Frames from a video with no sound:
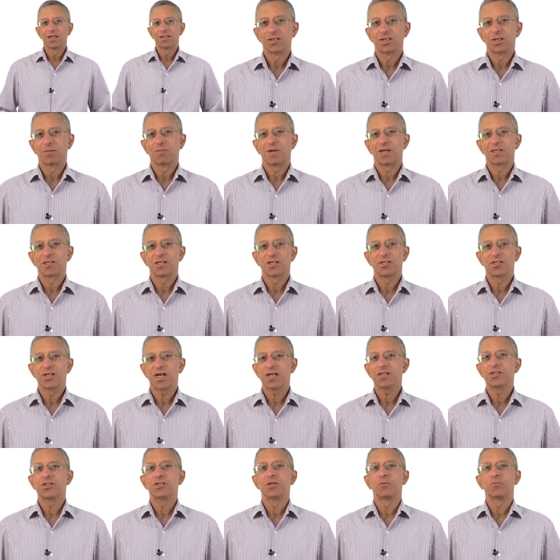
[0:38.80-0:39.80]
So my
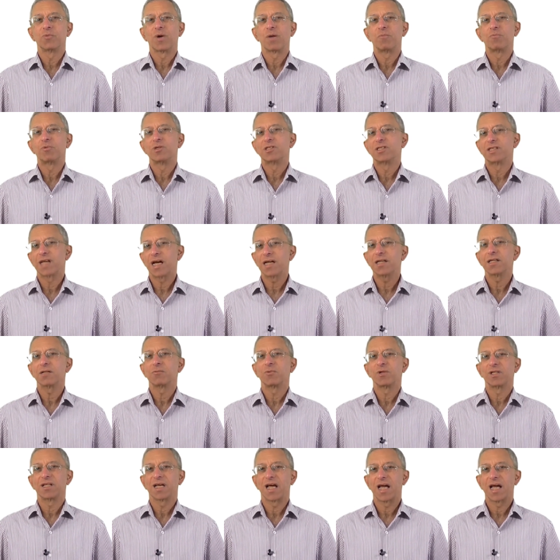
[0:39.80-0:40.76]
suggestion when presented with